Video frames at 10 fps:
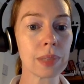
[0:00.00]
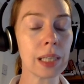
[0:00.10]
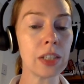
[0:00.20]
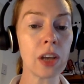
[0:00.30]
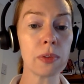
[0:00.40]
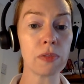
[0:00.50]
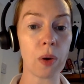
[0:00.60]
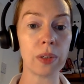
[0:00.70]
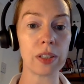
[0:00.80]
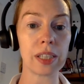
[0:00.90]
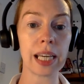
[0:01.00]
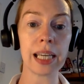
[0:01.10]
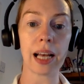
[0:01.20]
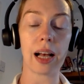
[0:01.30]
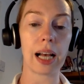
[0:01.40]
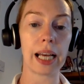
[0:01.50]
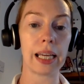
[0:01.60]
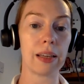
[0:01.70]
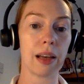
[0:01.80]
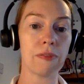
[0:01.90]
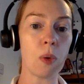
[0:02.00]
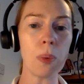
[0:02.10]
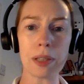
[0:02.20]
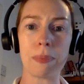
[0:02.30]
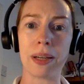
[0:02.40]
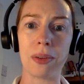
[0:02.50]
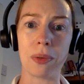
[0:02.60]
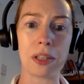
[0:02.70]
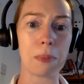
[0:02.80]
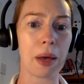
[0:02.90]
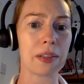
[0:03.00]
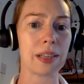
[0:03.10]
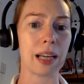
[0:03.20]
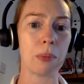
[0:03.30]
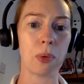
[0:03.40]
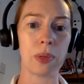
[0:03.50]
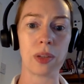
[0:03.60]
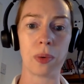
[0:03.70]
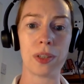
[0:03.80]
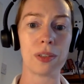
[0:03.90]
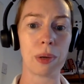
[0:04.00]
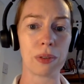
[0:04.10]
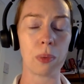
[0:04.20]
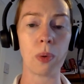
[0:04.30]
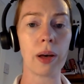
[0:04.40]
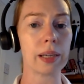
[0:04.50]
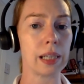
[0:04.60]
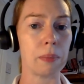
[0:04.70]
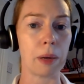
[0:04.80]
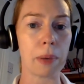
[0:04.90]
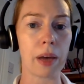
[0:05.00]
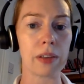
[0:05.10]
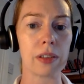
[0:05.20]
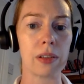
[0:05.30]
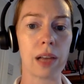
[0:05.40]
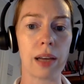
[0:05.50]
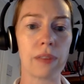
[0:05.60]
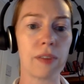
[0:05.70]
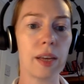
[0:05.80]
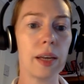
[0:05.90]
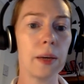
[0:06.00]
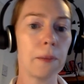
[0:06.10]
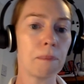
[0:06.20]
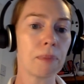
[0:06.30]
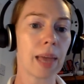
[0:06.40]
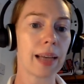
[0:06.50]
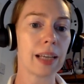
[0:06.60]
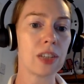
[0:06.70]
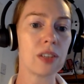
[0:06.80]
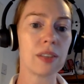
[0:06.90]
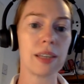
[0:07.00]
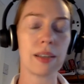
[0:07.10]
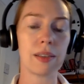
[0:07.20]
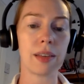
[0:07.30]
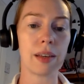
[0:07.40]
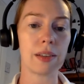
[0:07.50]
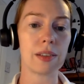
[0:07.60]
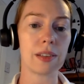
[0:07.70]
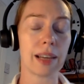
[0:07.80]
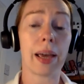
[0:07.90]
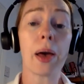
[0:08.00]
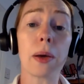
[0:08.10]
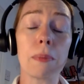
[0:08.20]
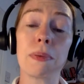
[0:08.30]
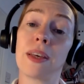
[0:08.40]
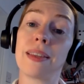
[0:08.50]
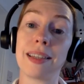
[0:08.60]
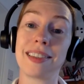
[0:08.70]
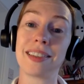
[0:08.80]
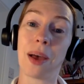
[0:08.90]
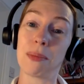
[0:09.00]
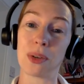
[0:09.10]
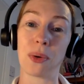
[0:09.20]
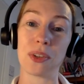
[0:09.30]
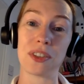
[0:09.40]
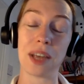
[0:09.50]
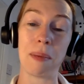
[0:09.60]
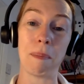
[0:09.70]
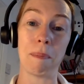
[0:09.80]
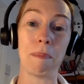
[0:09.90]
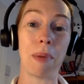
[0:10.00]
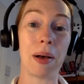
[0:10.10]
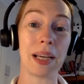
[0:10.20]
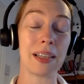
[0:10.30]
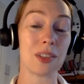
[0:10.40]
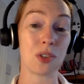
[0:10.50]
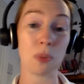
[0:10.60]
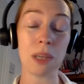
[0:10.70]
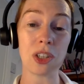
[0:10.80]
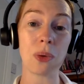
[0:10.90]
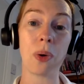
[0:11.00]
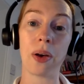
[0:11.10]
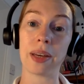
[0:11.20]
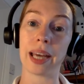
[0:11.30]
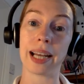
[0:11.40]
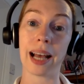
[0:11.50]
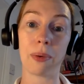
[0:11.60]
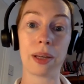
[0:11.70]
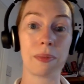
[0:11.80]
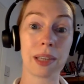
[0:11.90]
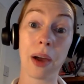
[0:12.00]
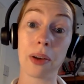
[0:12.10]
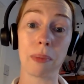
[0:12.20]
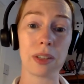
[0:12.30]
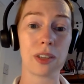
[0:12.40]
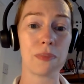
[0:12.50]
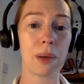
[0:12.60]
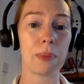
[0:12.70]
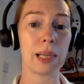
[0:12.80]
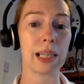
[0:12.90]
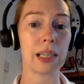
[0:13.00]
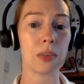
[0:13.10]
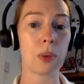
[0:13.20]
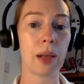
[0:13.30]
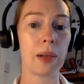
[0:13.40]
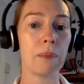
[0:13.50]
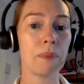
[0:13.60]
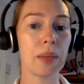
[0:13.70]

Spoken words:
In terms of honesty, I've always been an honest person. I'm always honest both at work and in my personal life. And I do think that, and I hope that this comes across in my social media work and how I carry myself publicly as well.